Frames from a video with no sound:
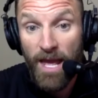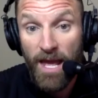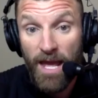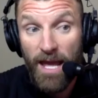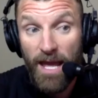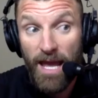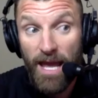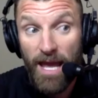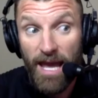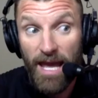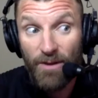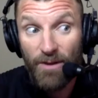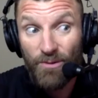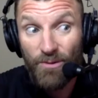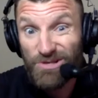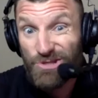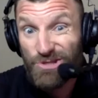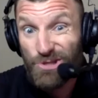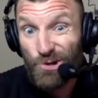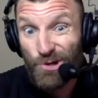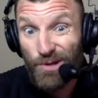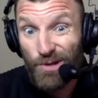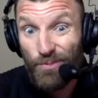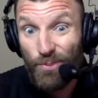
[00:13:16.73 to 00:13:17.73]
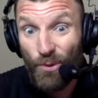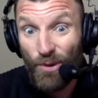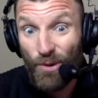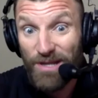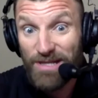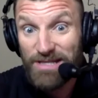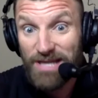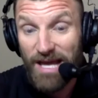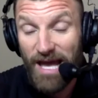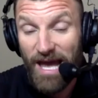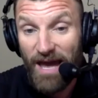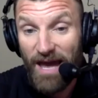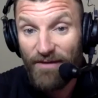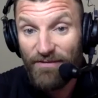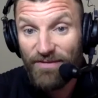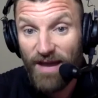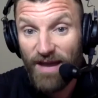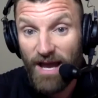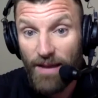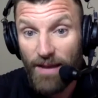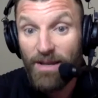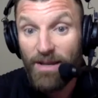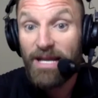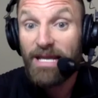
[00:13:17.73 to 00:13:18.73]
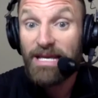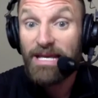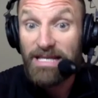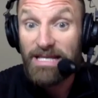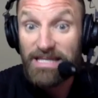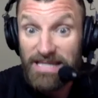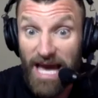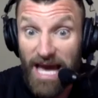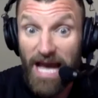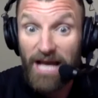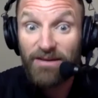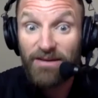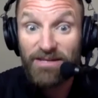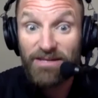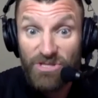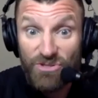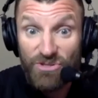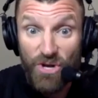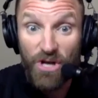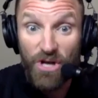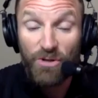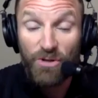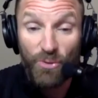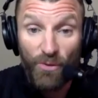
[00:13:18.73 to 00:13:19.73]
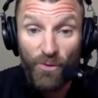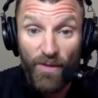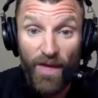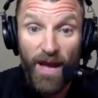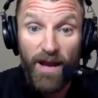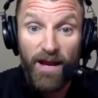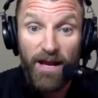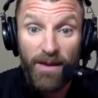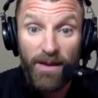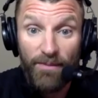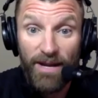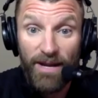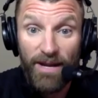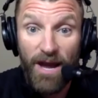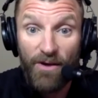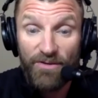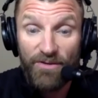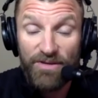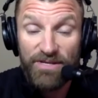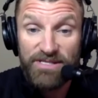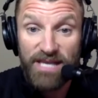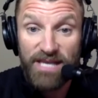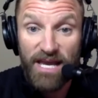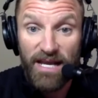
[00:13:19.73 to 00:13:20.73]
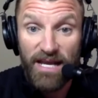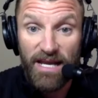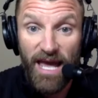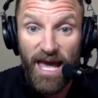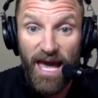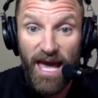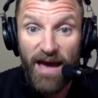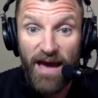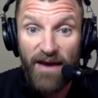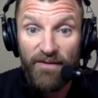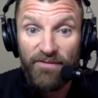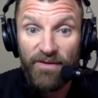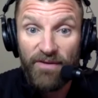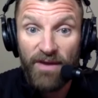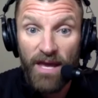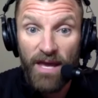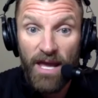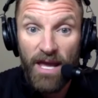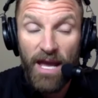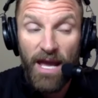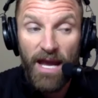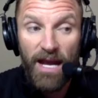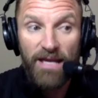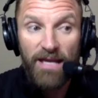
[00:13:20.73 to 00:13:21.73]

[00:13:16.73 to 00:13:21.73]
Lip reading: and it was 30 points at halftime. And he exactly struggled with that coming out in the second half. And